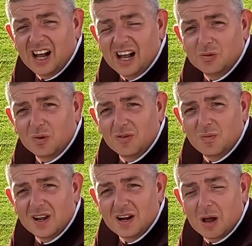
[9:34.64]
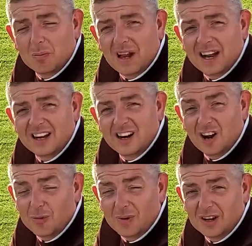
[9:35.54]
And we've been planning
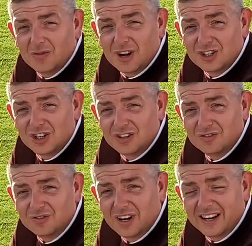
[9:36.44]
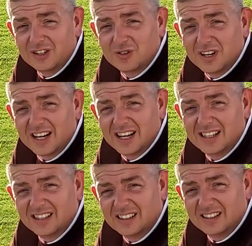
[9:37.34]
another big adventure for later in the year,